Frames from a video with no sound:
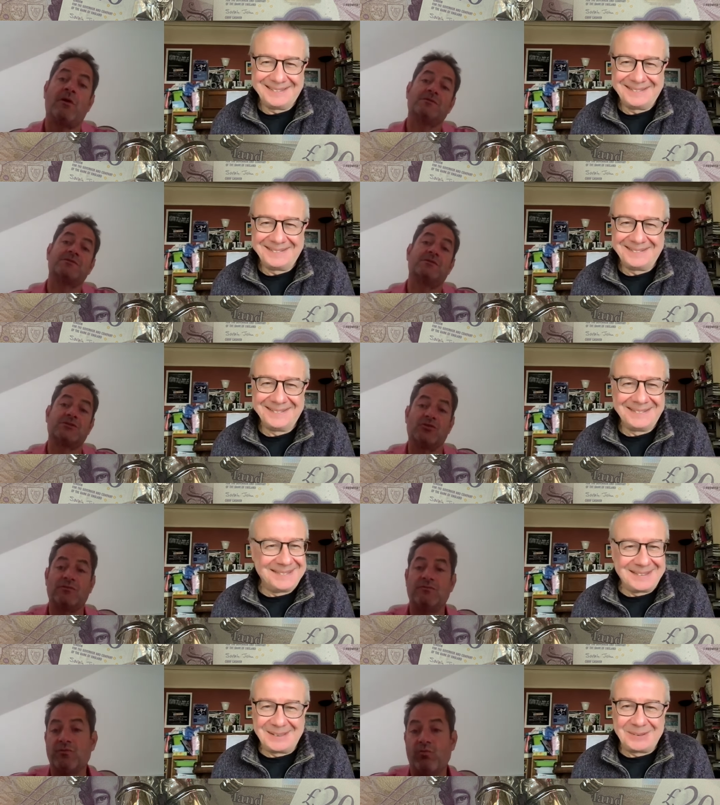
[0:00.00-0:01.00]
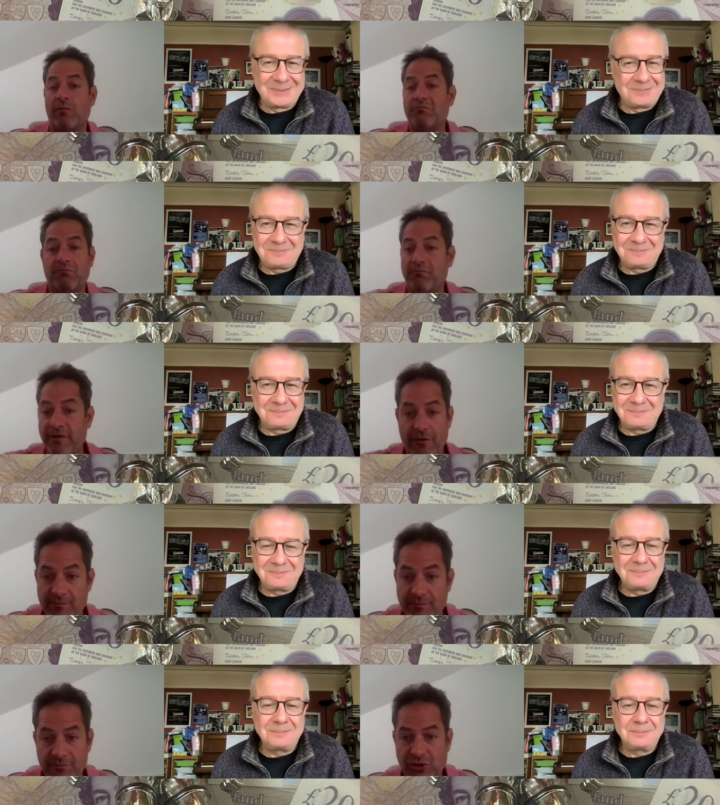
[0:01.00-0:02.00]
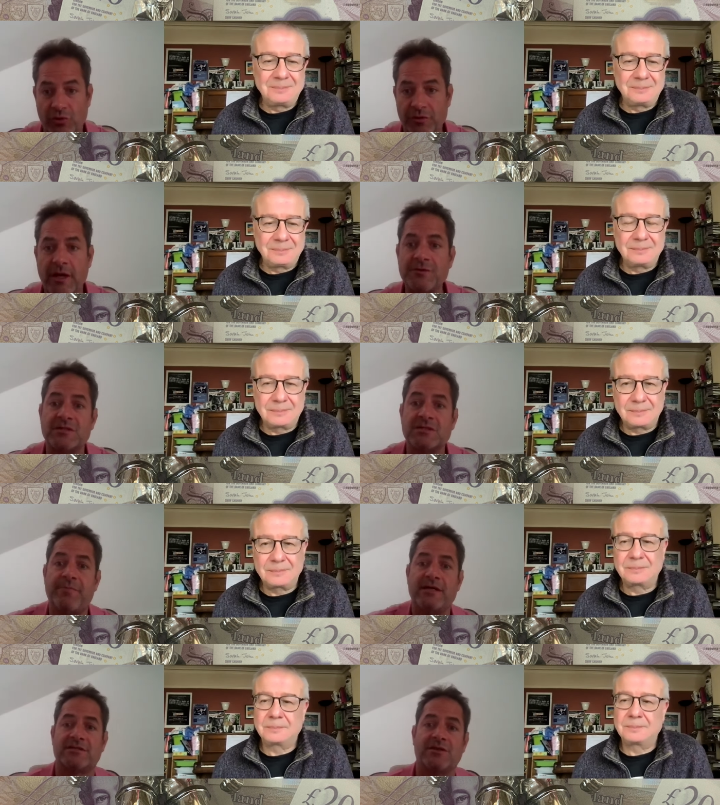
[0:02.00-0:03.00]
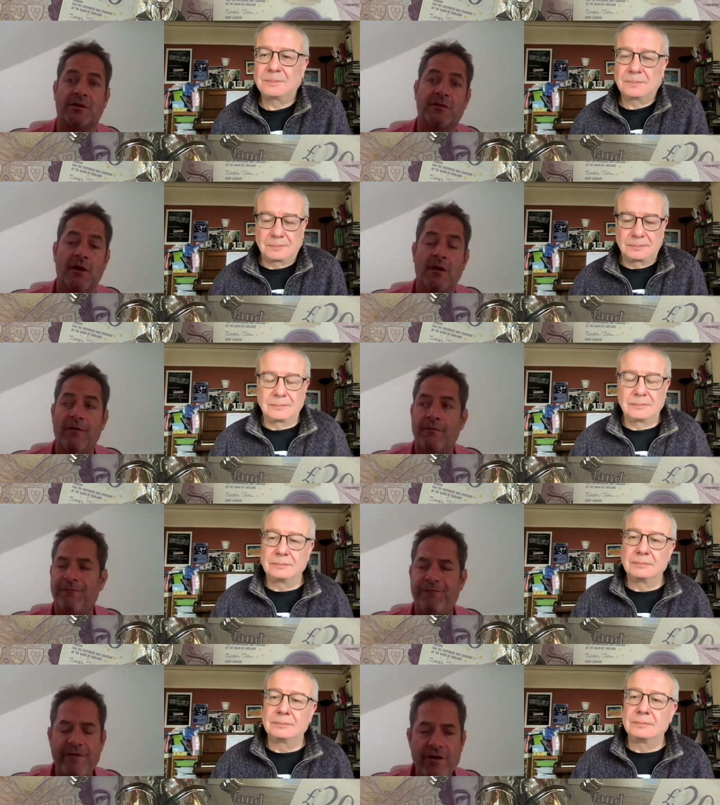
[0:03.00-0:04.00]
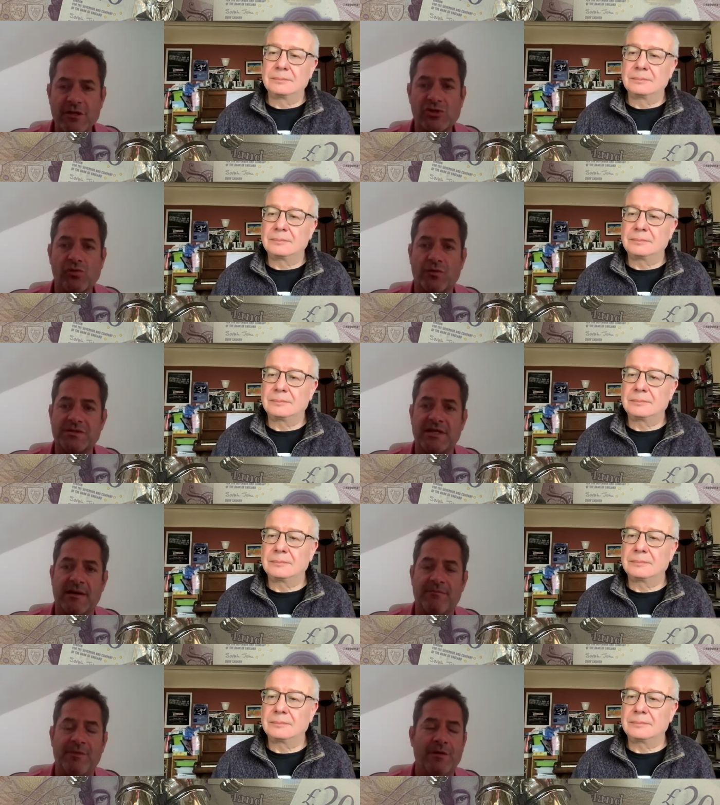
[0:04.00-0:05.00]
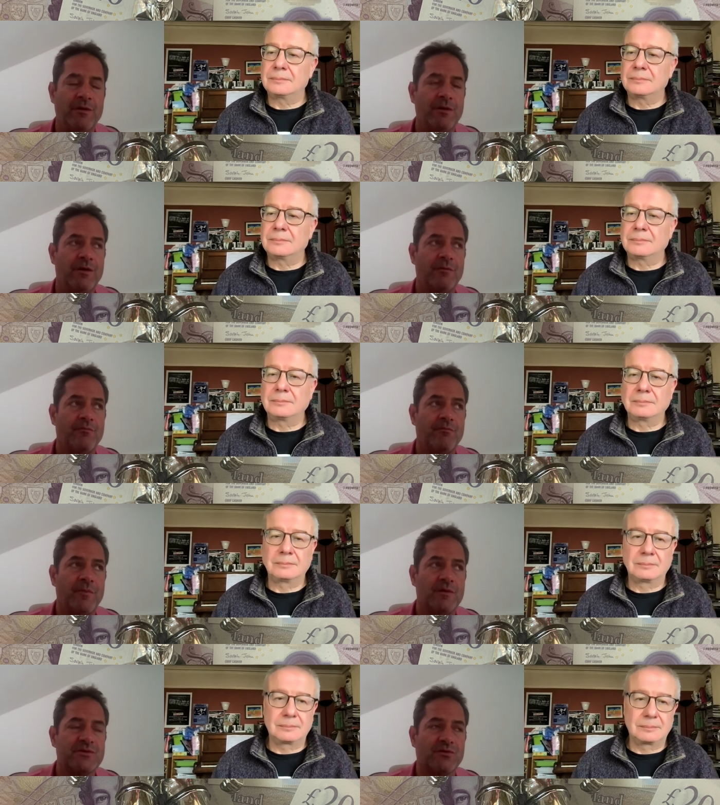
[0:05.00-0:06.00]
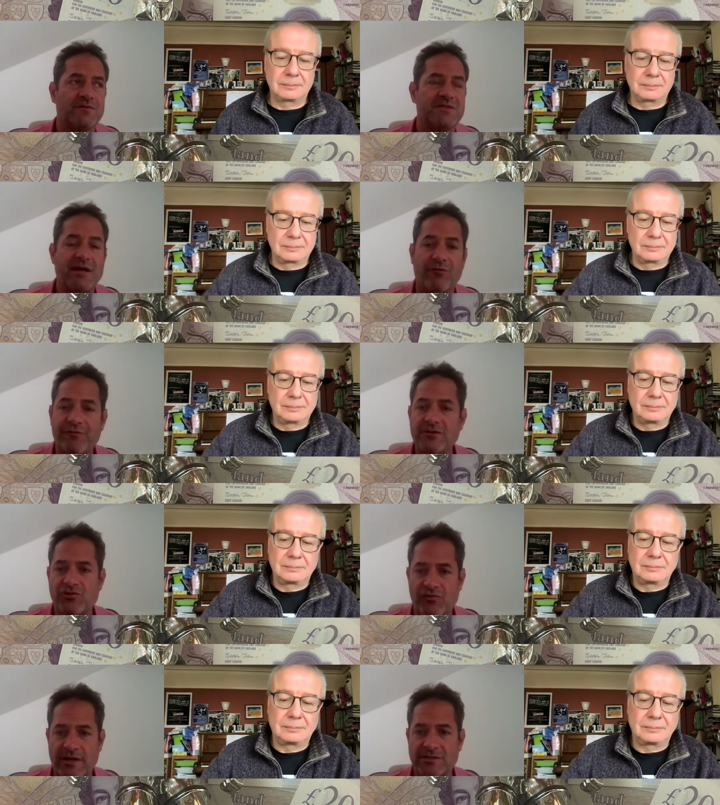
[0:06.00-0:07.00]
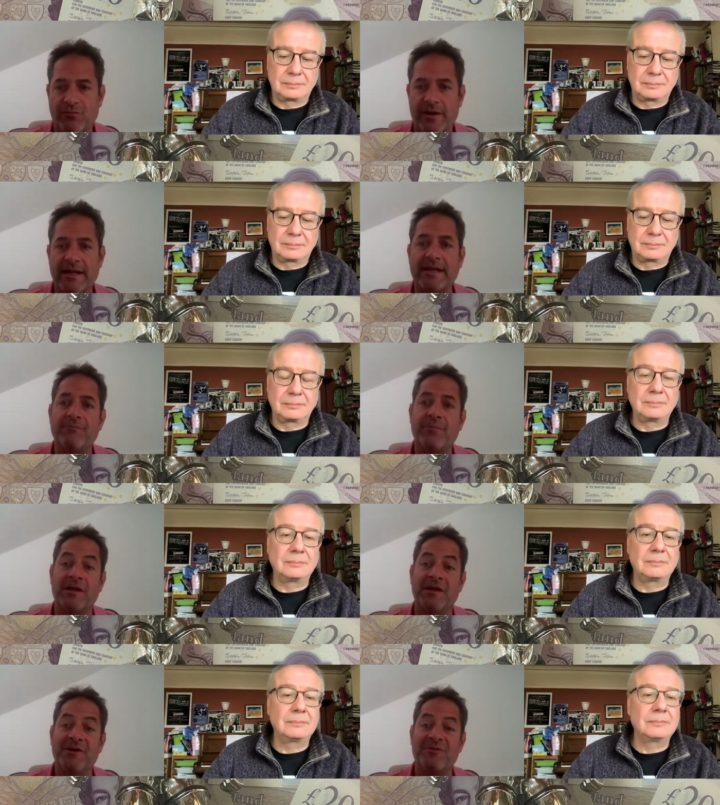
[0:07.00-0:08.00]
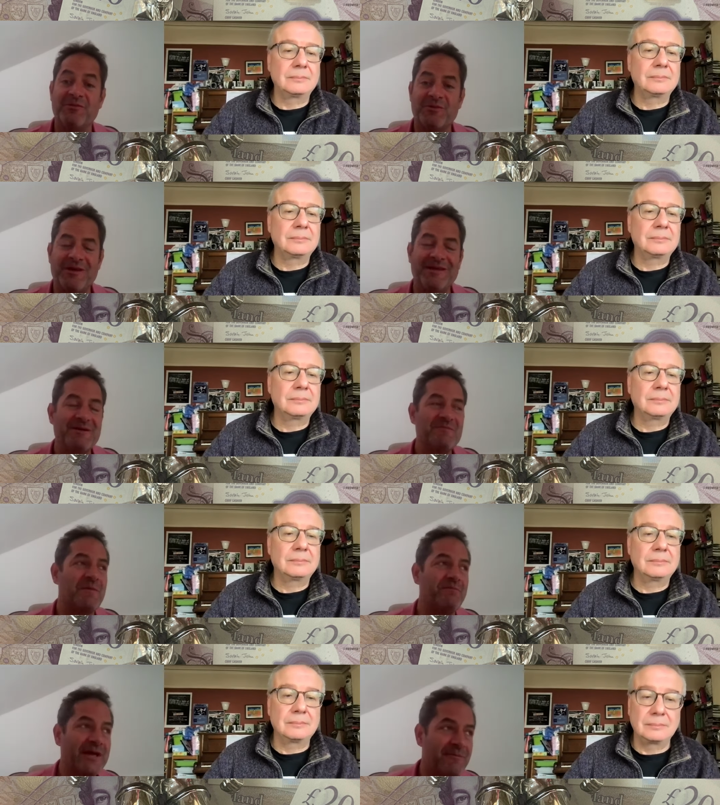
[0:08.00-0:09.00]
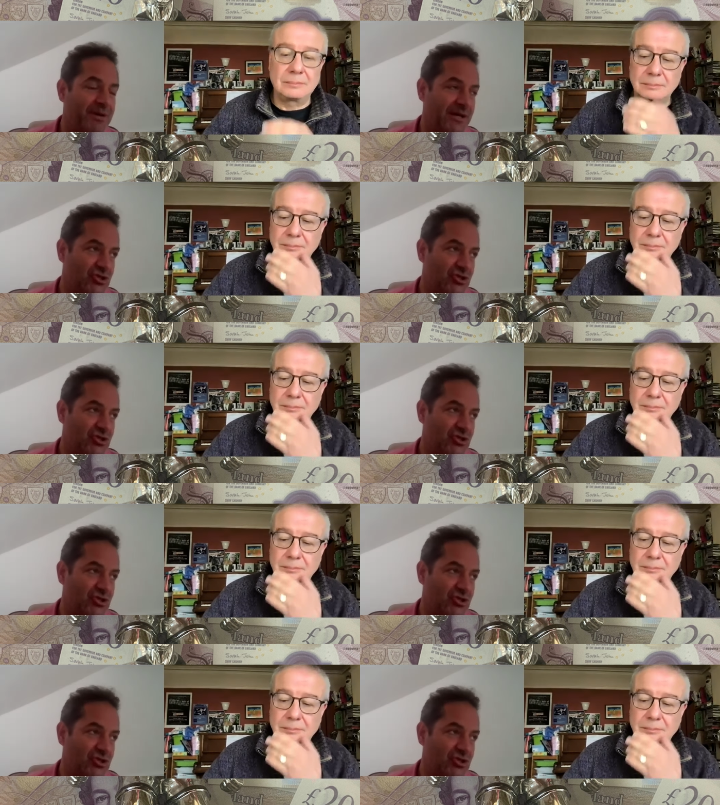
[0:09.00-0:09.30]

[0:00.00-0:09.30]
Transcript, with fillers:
Speaker 1: constant sort of very short notice based on very short-term sort of self-interest, really. But the the big